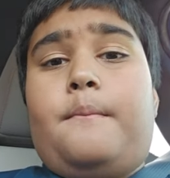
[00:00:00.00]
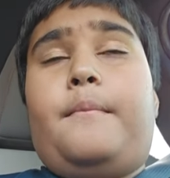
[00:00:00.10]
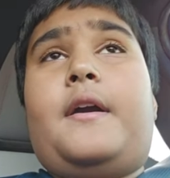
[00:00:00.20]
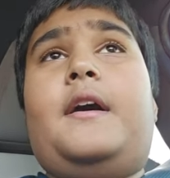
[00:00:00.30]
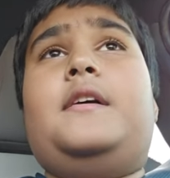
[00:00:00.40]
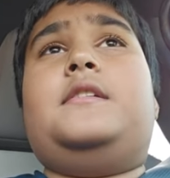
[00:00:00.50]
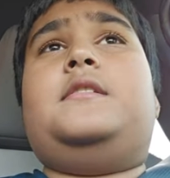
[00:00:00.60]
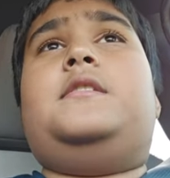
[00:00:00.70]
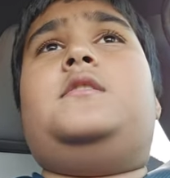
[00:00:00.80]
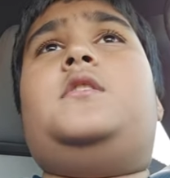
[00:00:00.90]

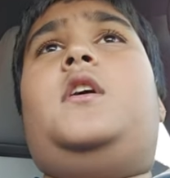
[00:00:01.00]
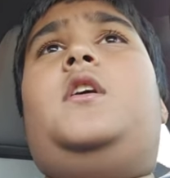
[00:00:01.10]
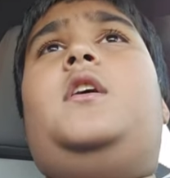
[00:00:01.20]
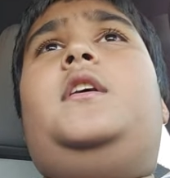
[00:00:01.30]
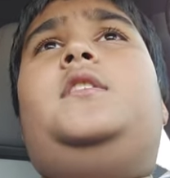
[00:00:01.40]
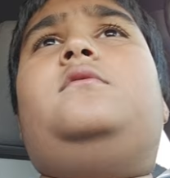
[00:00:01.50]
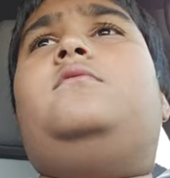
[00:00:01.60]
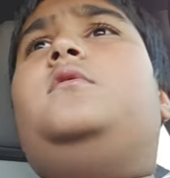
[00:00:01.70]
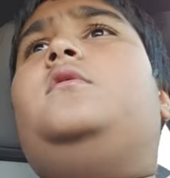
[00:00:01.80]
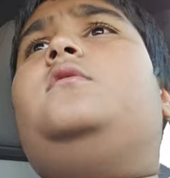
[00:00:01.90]
Because
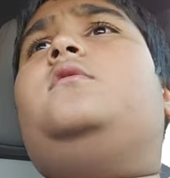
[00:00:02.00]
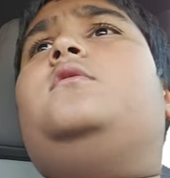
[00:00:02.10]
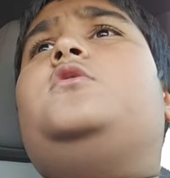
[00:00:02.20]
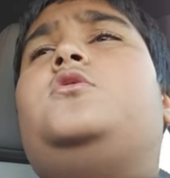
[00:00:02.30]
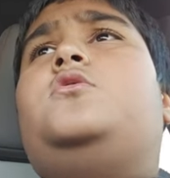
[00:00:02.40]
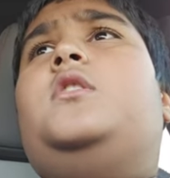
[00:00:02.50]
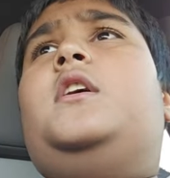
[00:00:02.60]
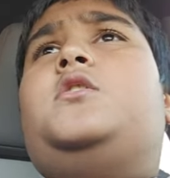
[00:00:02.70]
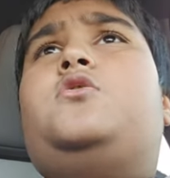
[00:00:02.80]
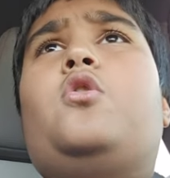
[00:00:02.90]
storms.
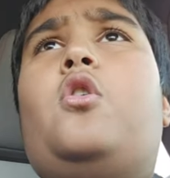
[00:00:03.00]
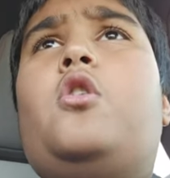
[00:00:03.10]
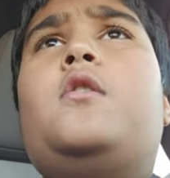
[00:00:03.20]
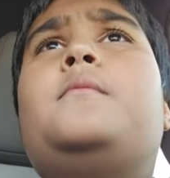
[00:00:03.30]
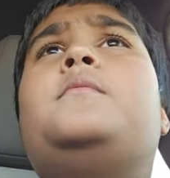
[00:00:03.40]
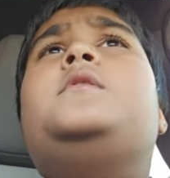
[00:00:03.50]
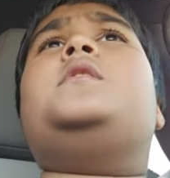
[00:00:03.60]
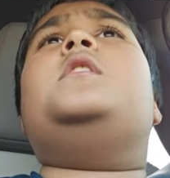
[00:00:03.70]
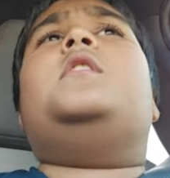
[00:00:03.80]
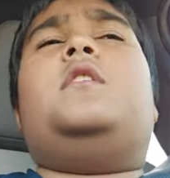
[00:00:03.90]
Uh, storms.
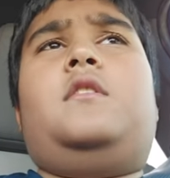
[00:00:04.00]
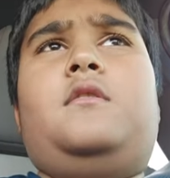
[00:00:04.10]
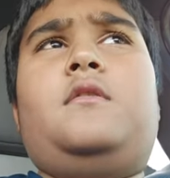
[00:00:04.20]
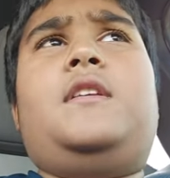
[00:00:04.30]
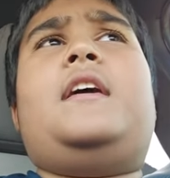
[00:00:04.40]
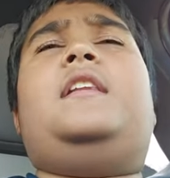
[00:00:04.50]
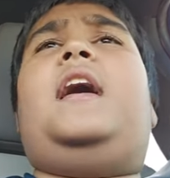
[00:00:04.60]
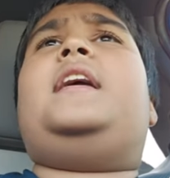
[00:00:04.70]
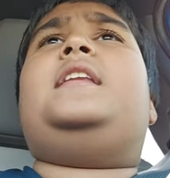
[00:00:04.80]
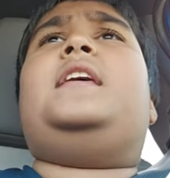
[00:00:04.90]
Lightning. Yeah,
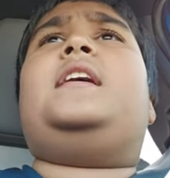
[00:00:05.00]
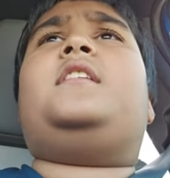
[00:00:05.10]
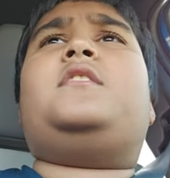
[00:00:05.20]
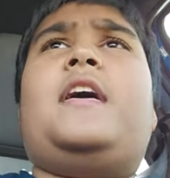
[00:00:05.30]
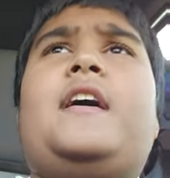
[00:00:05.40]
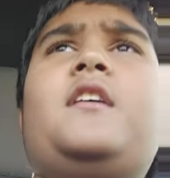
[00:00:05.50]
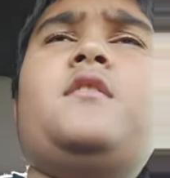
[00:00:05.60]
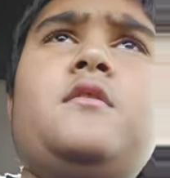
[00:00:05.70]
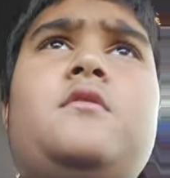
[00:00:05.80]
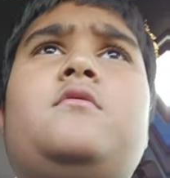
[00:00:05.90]
lightning. The
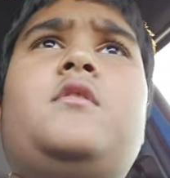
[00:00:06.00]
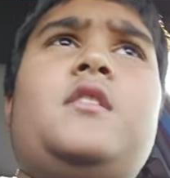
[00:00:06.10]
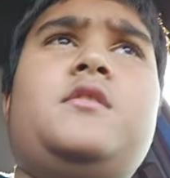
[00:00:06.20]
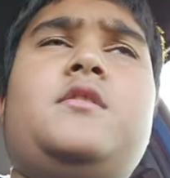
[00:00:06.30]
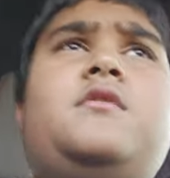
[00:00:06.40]
excess winter.